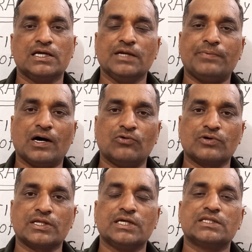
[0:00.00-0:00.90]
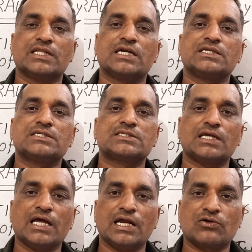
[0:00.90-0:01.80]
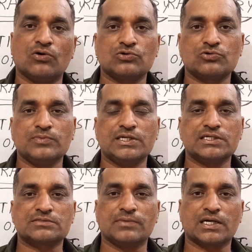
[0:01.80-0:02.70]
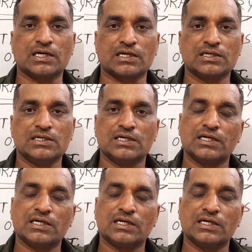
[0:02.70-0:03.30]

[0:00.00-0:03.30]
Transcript: he found that his son had gone to meet his maker.